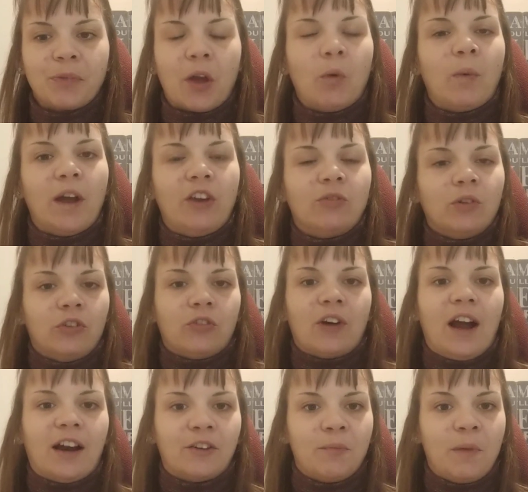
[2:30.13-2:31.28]
a way to
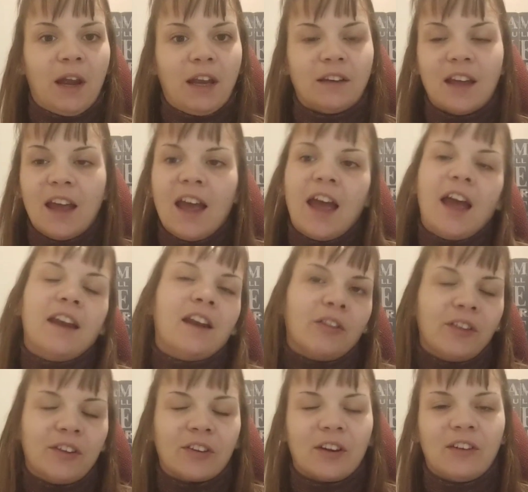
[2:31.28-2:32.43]
attract a mate. And now
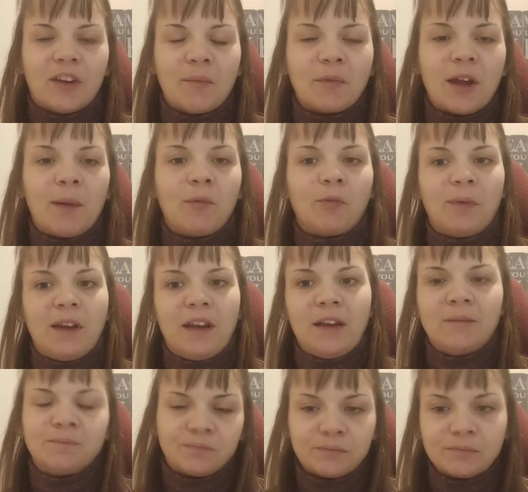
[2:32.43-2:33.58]
this can sometimes be